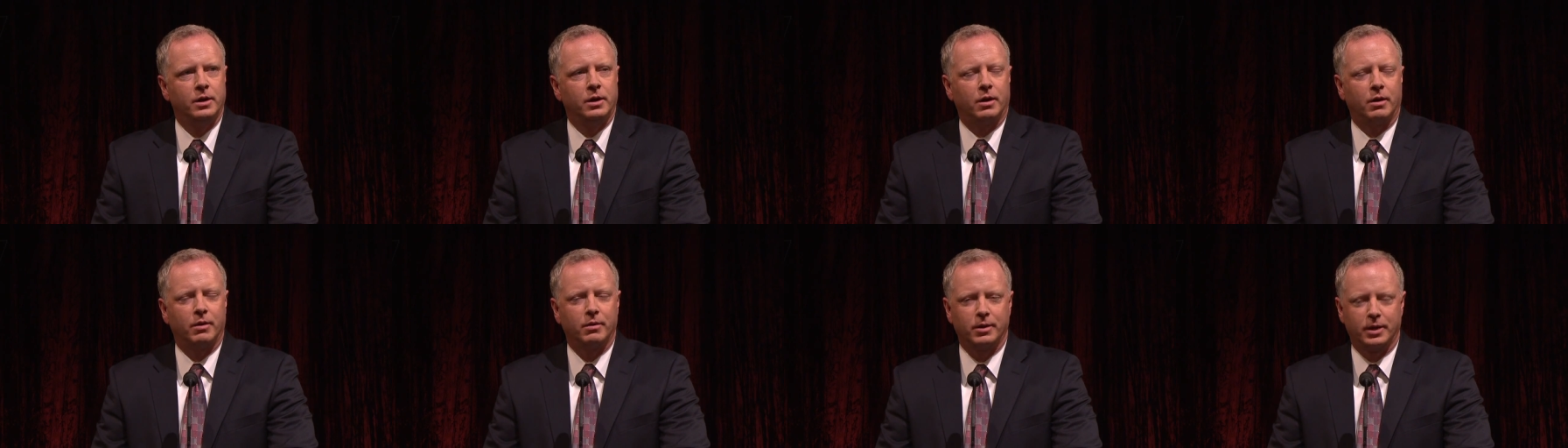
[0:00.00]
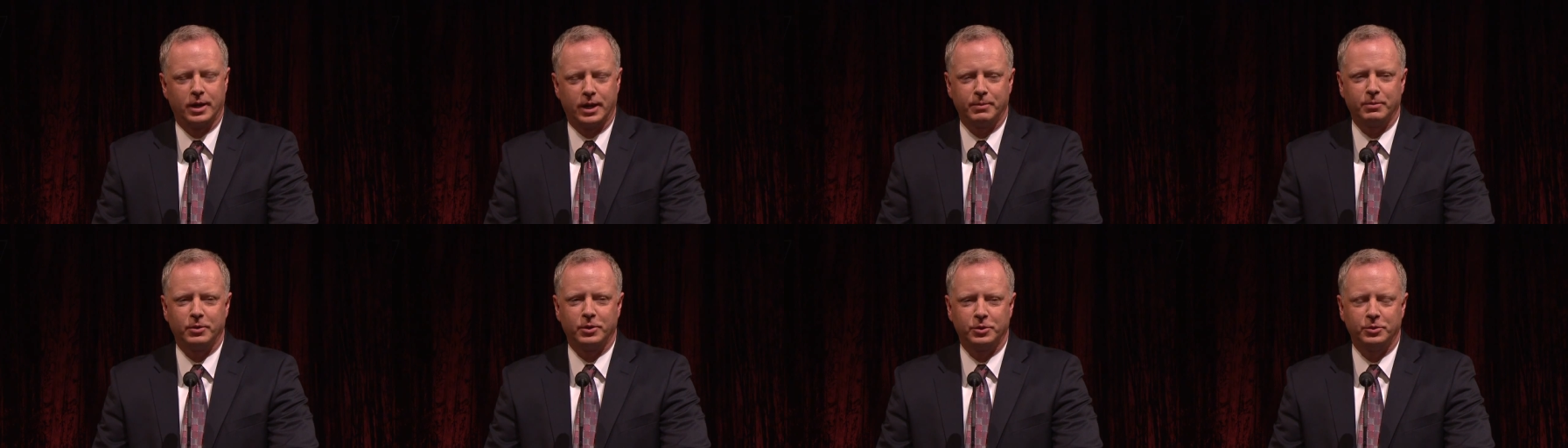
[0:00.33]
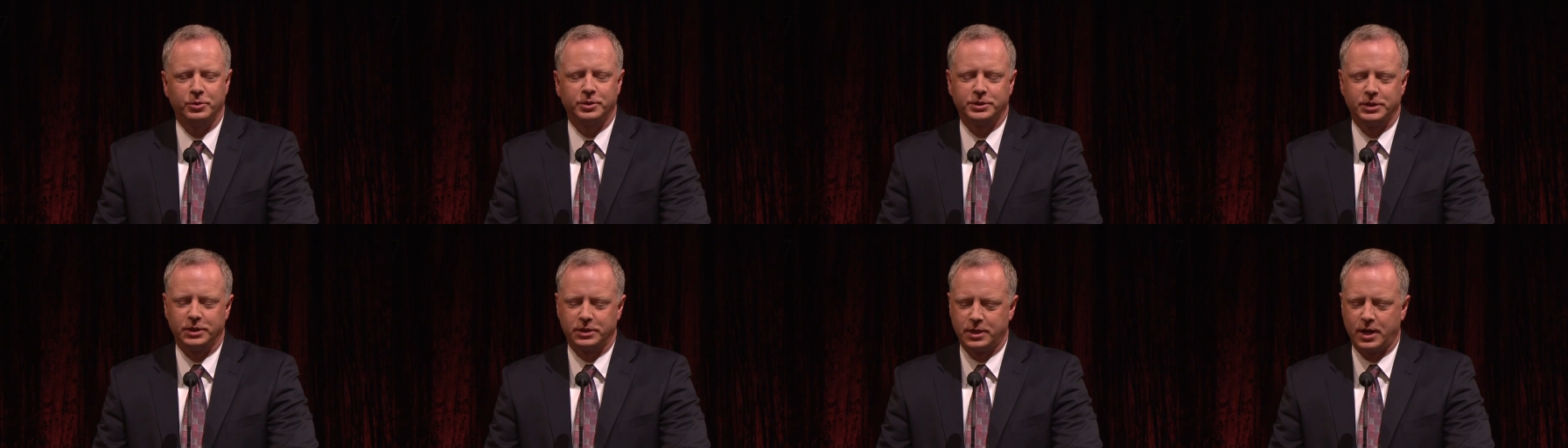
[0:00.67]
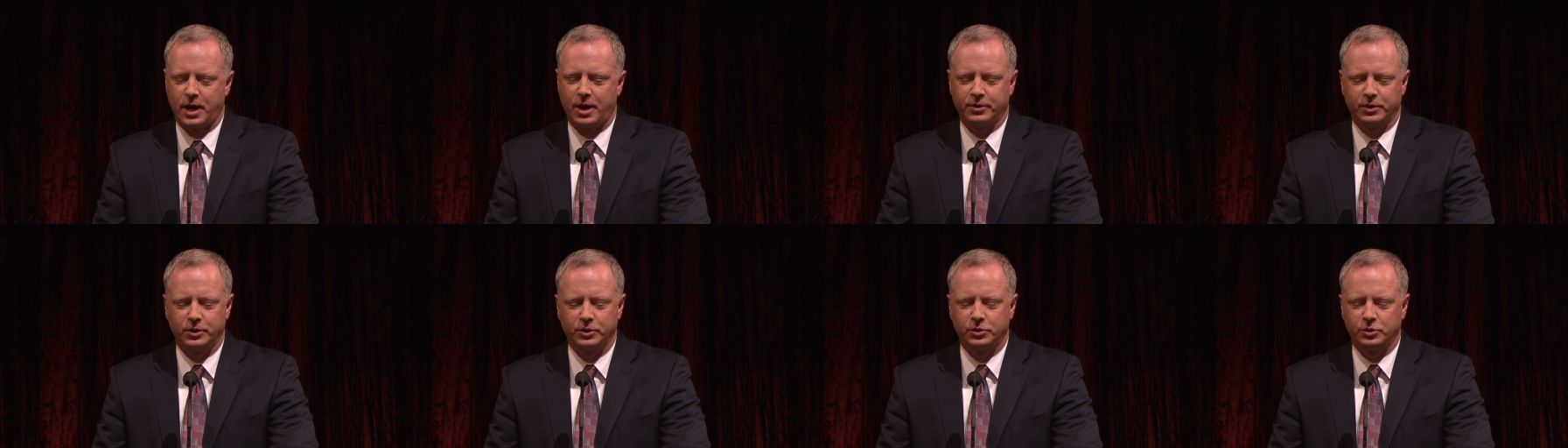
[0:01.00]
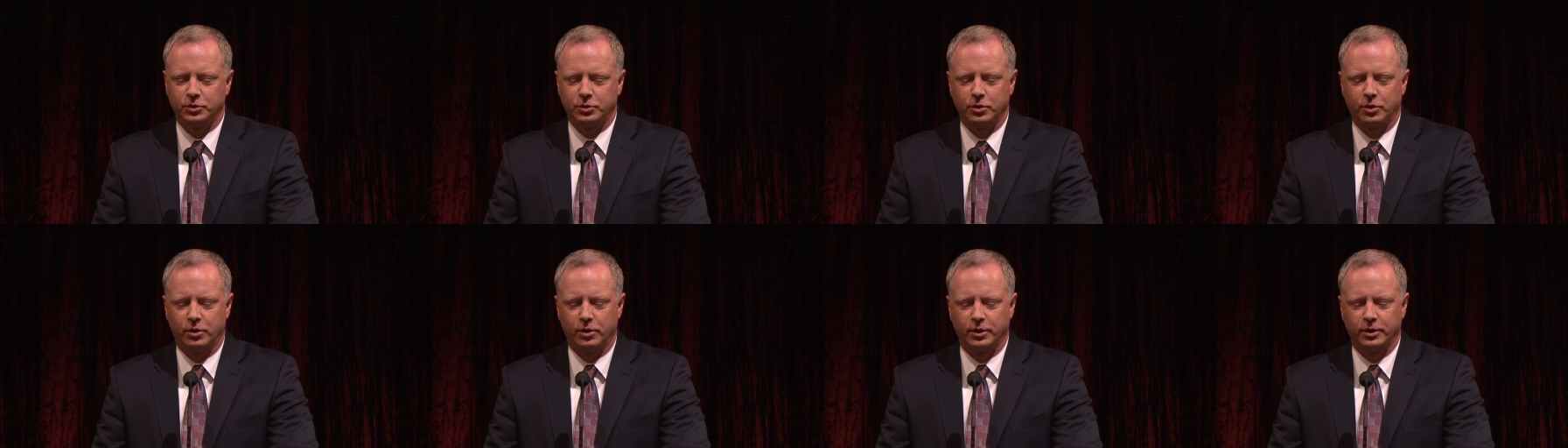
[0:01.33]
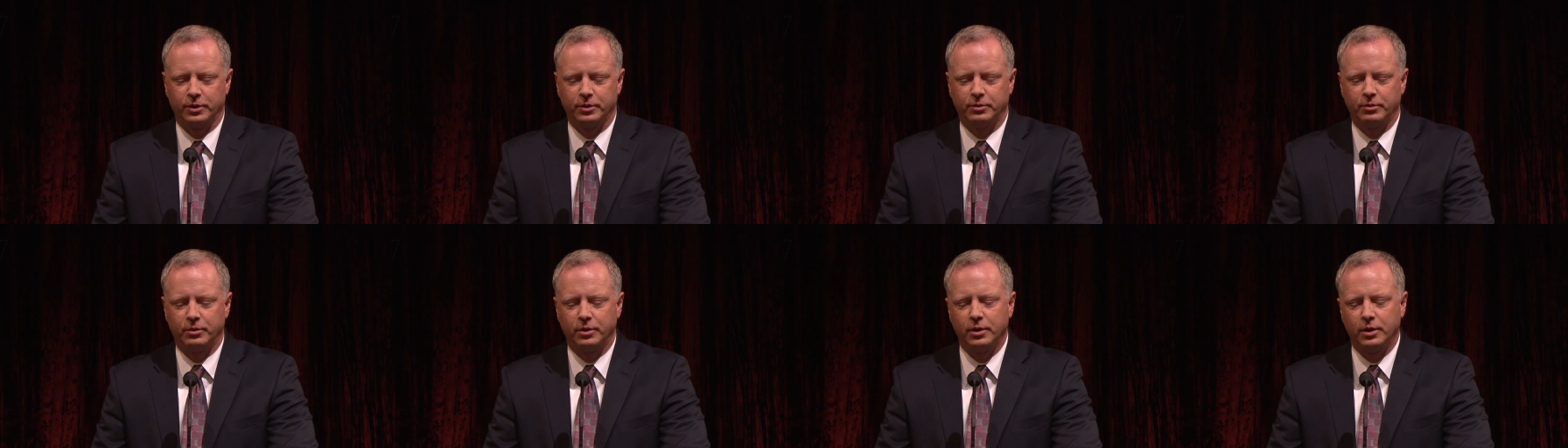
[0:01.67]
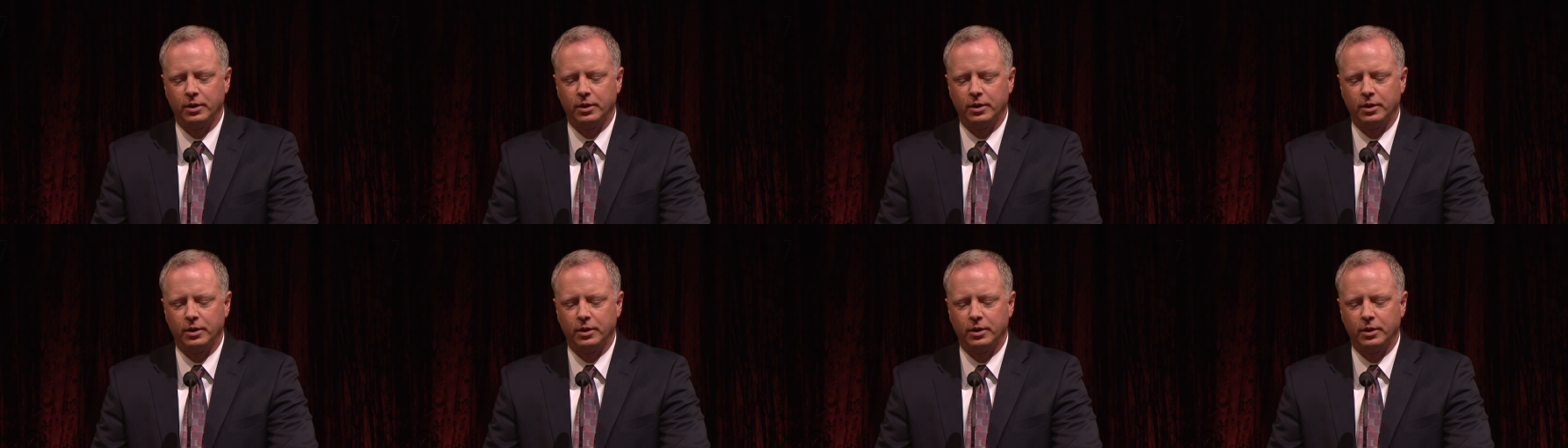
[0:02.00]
Our neighbor, who was a town historian,